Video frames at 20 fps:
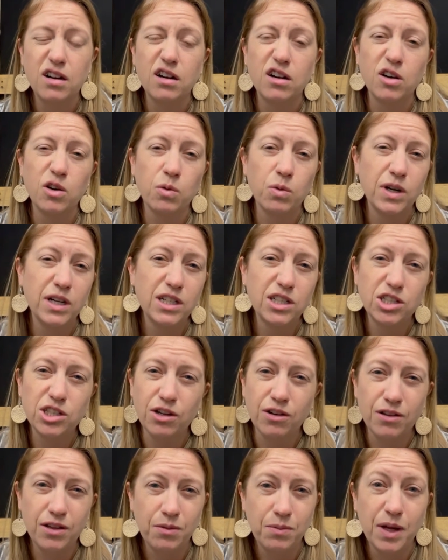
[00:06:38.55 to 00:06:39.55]
Or would it
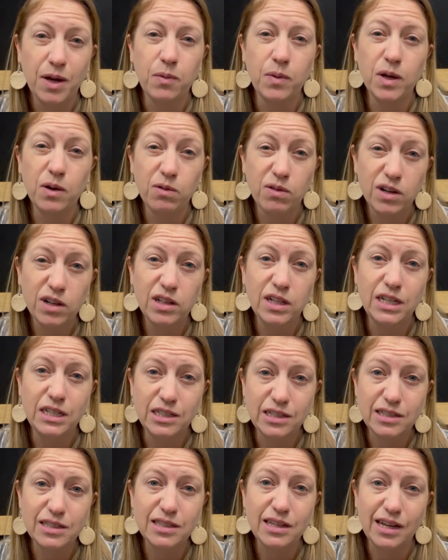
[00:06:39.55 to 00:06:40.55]
show them that we really
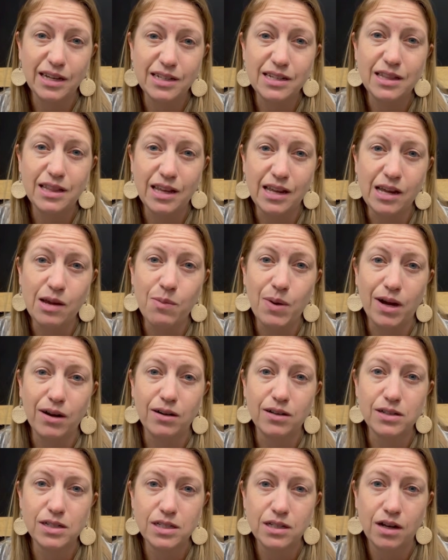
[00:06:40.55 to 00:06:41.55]
just like to think about
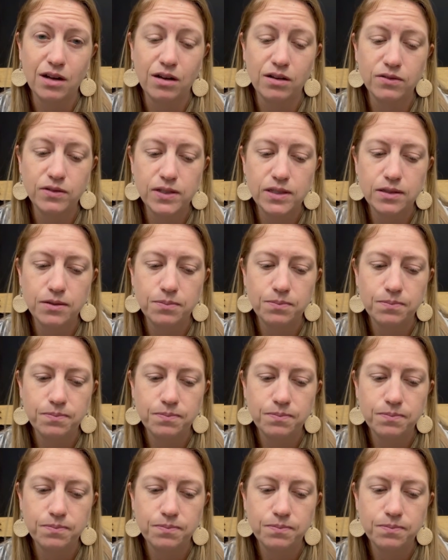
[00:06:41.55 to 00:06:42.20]
ourselves?